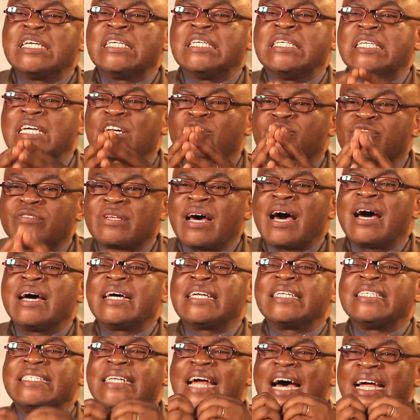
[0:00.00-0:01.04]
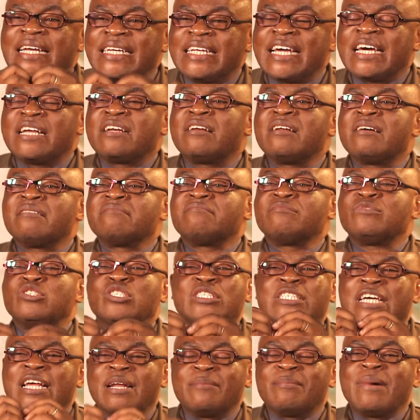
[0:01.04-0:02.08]
Jephthah, Daniel,
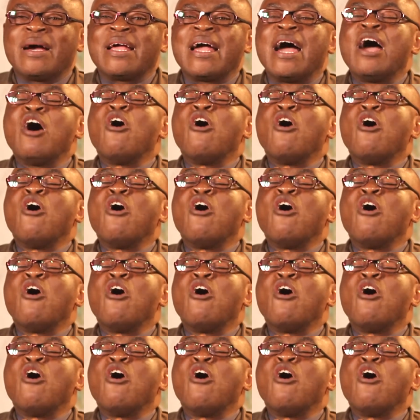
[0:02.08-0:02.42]
Jeremiah,